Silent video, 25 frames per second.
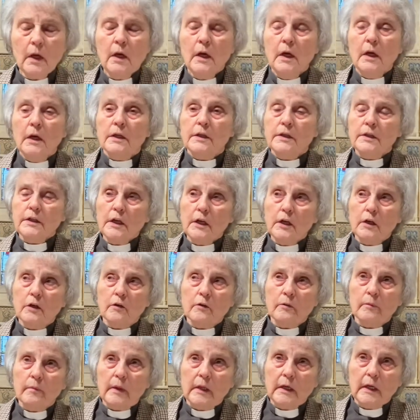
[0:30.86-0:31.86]
So
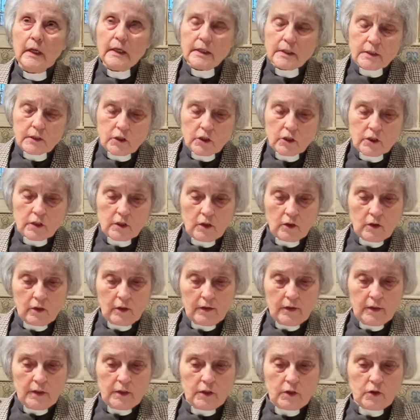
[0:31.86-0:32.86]
let's just look at
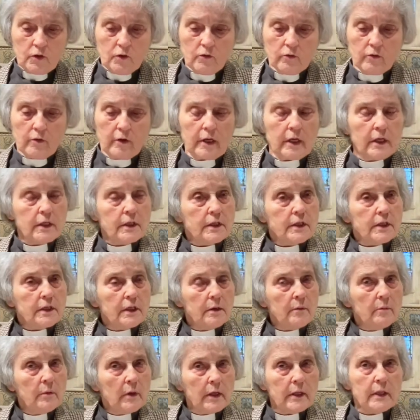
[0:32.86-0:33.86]
this story and see
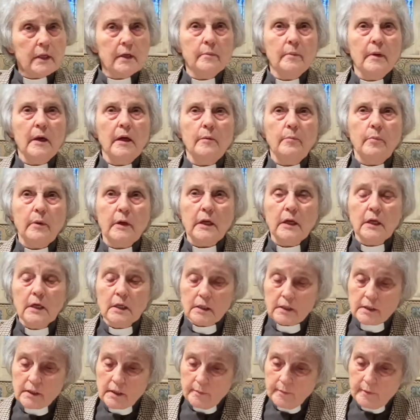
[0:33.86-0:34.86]
where there may be
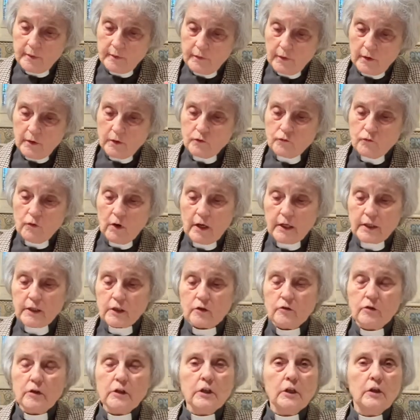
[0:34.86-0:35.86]
some of those right,
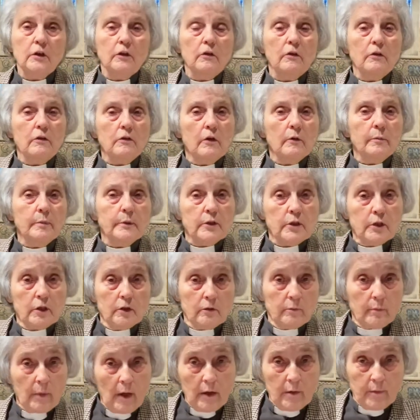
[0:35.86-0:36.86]
critical or opportune
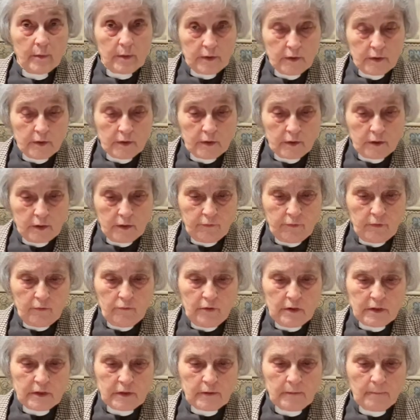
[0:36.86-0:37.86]
moments that have
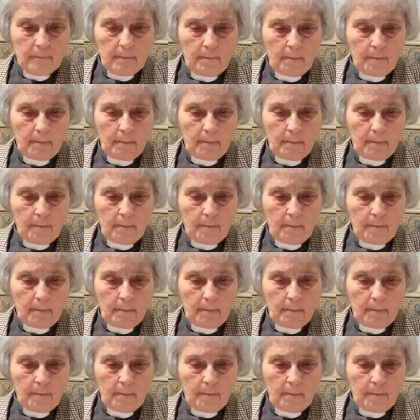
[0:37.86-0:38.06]
arisen.